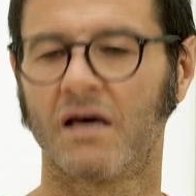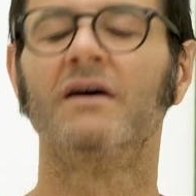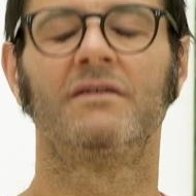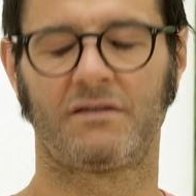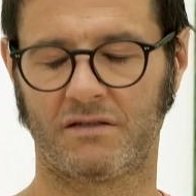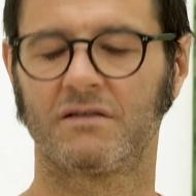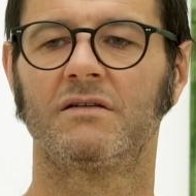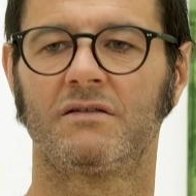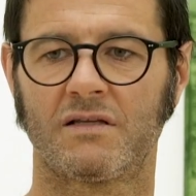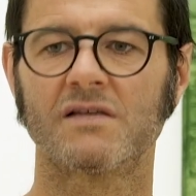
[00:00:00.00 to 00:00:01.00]
Yeah,
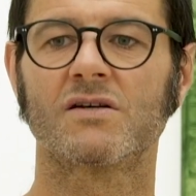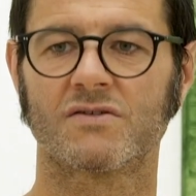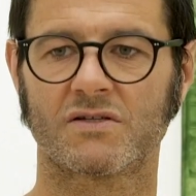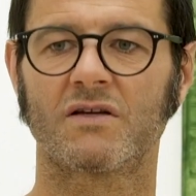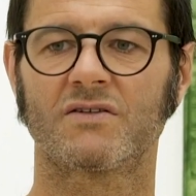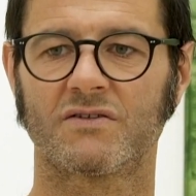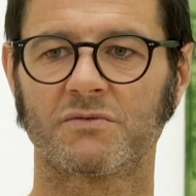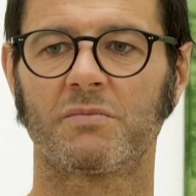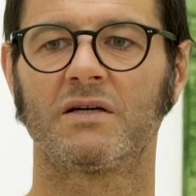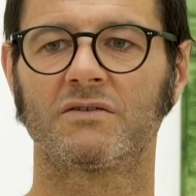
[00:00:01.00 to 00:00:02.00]
that's
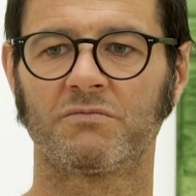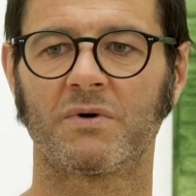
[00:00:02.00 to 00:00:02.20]
also part of